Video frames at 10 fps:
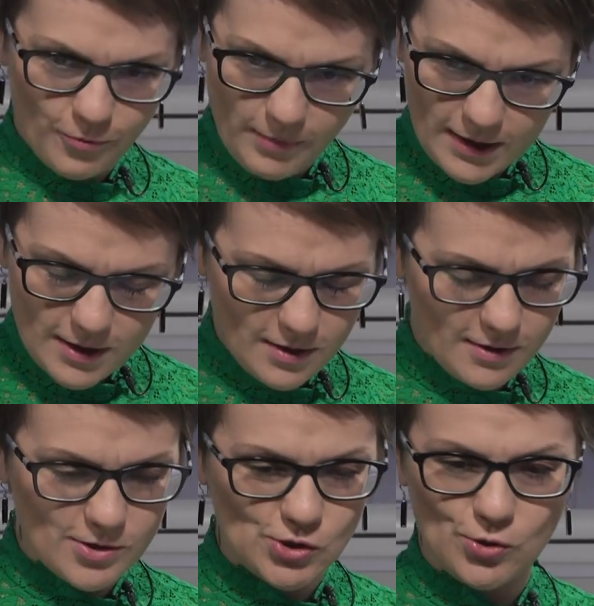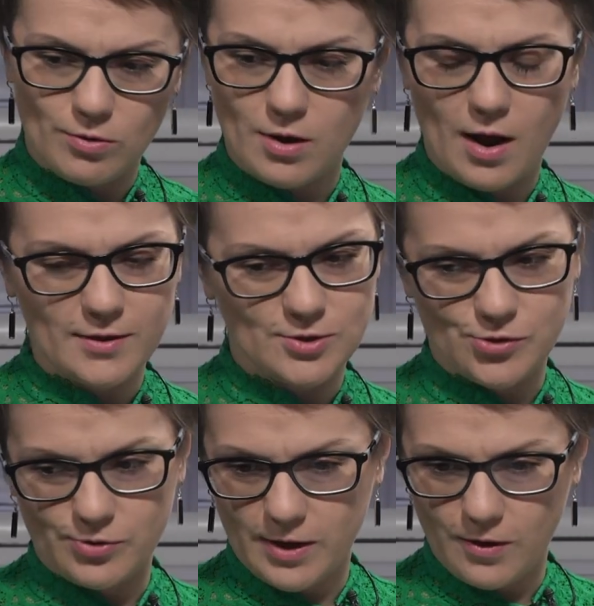For many years, you were
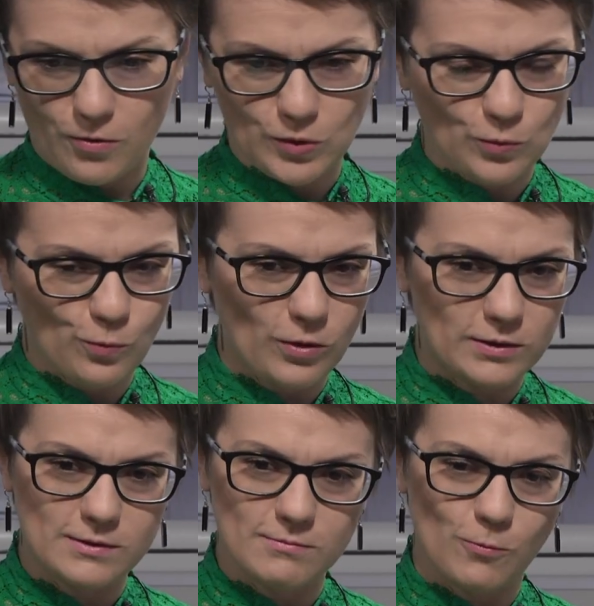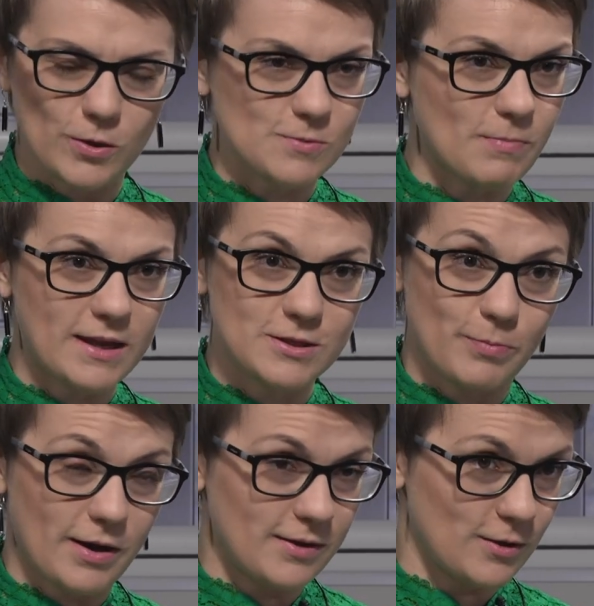answering on what was meant
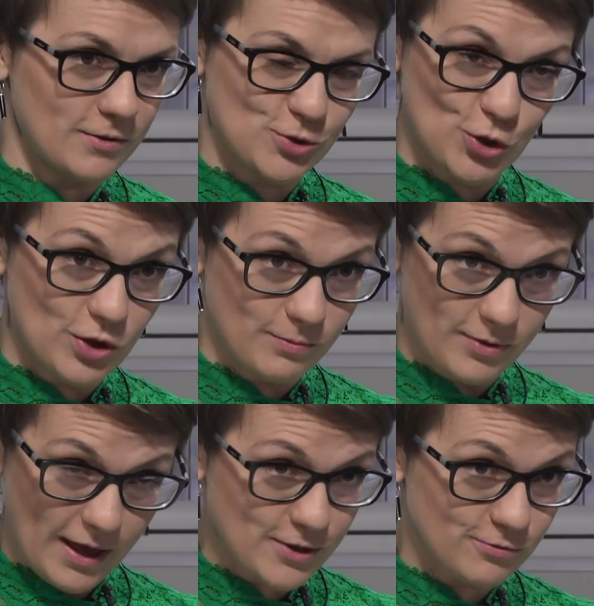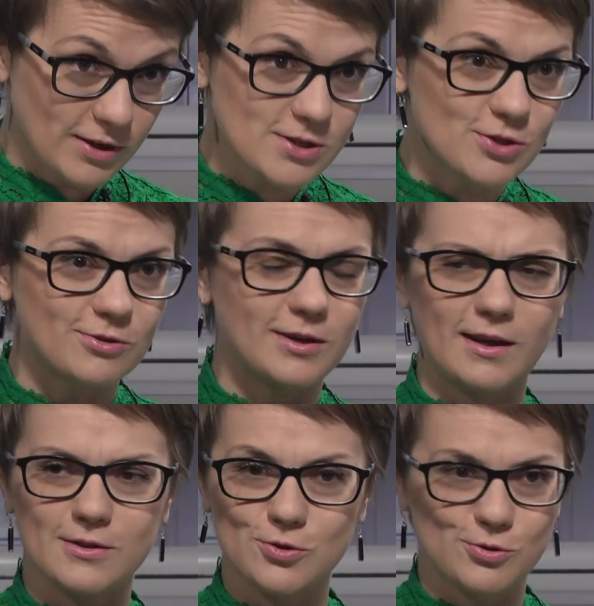by the term "the end of history,"
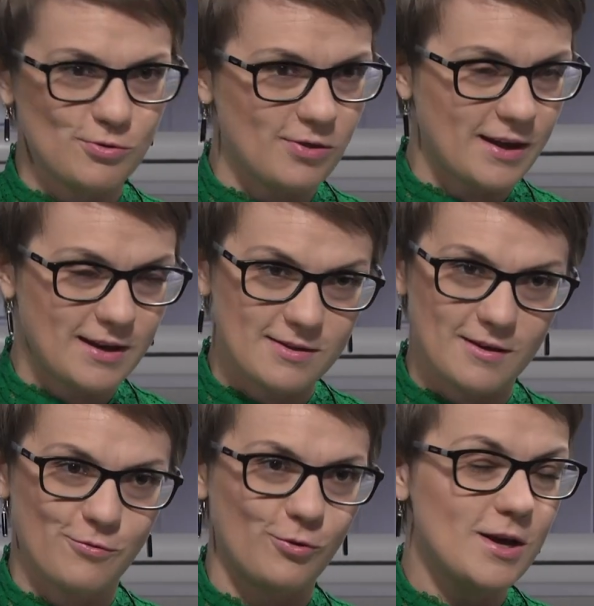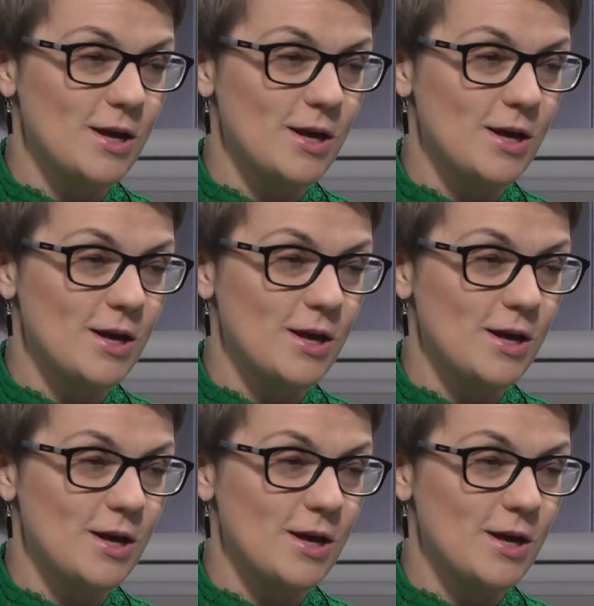and you're doing that, I think, for